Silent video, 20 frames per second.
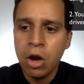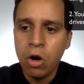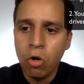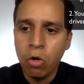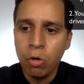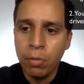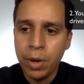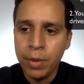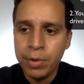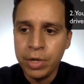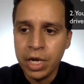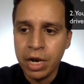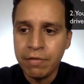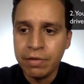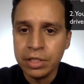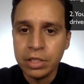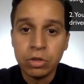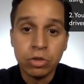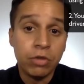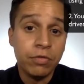Or maybe you have a
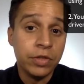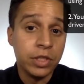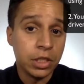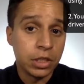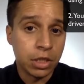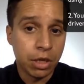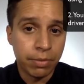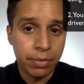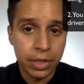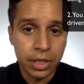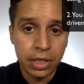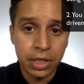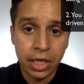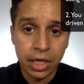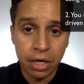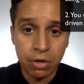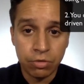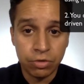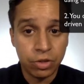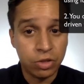services company, like
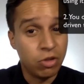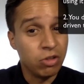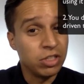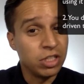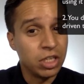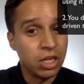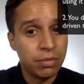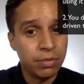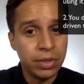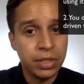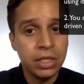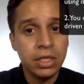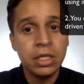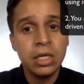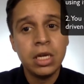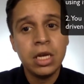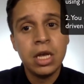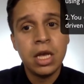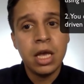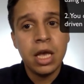a consulting company,
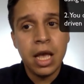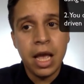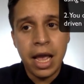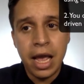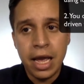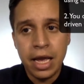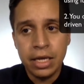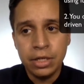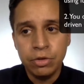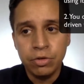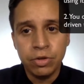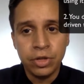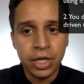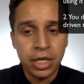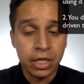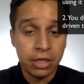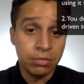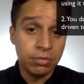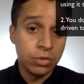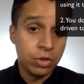and you're
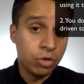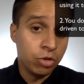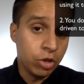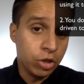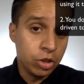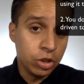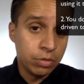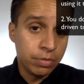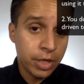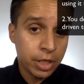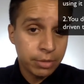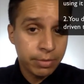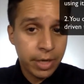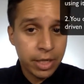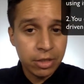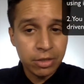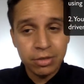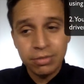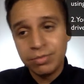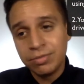thinking, should I use
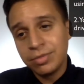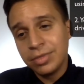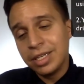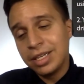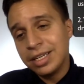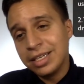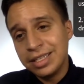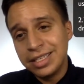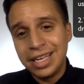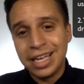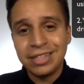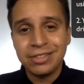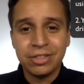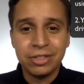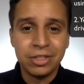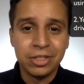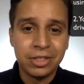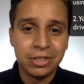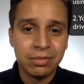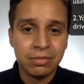Mixpanel? Uh, ah, the
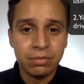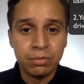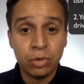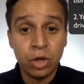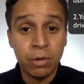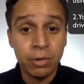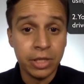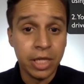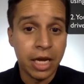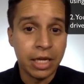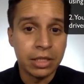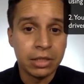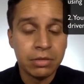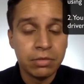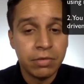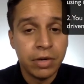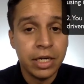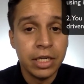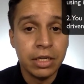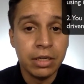answer is probably not,
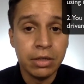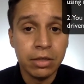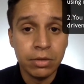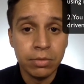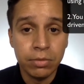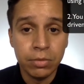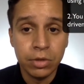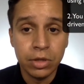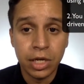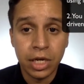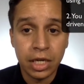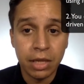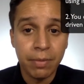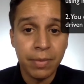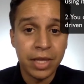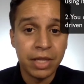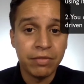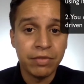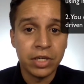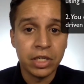right? You, are not going to
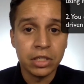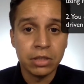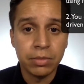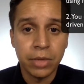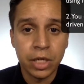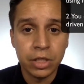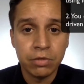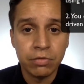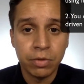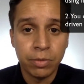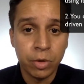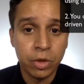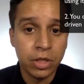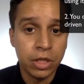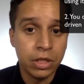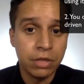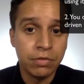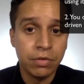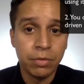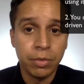benefit as much from all the
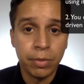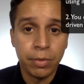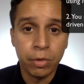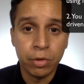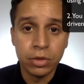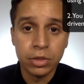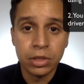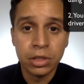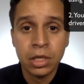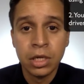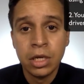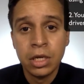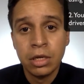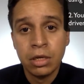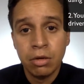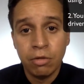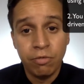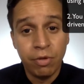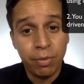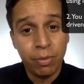different reports
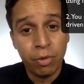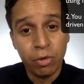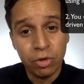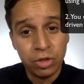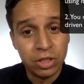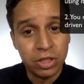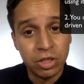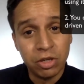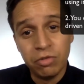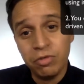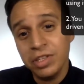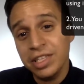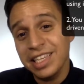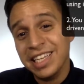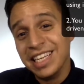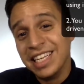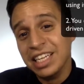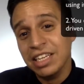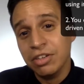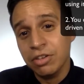reports that are really
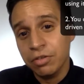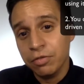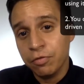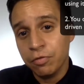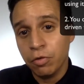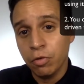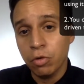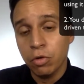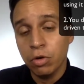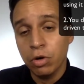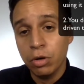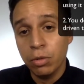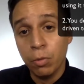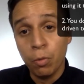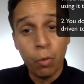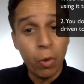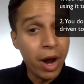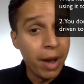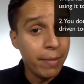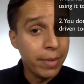geared for
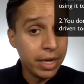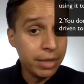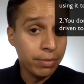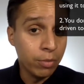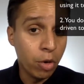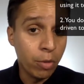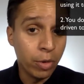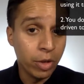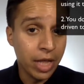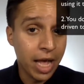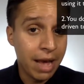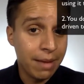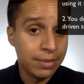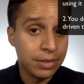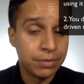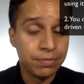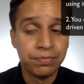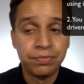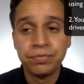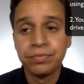web and mobile apps.